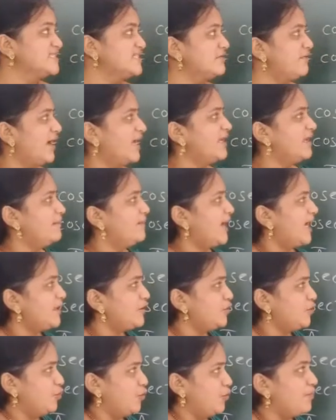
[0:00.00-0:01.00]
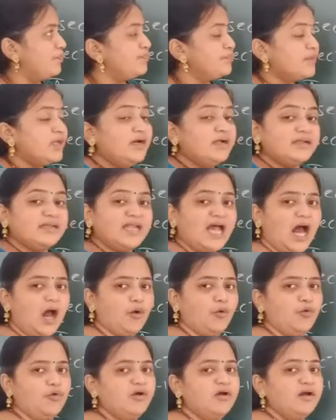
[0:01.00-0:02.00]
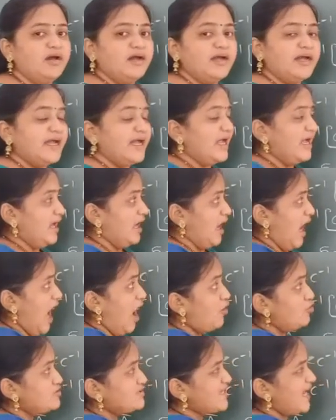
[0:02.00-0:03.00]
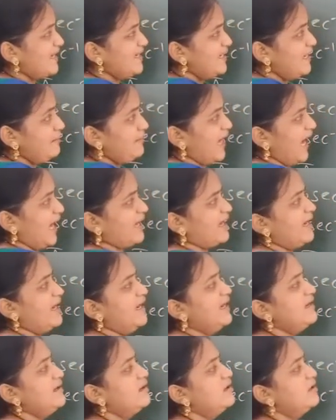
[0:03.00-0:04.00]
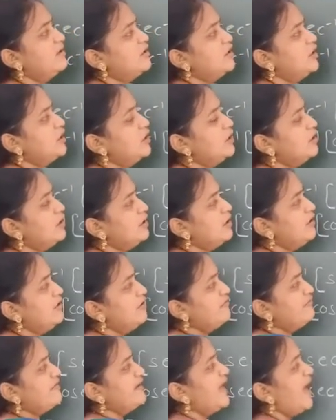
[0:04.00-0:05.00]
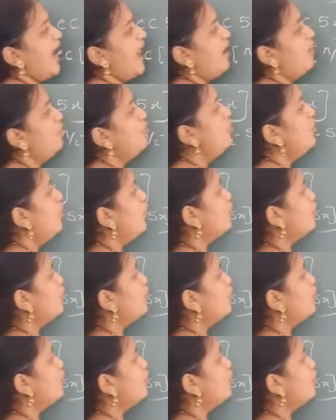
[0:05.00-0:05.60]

divided by 2. Now outside the bracket we have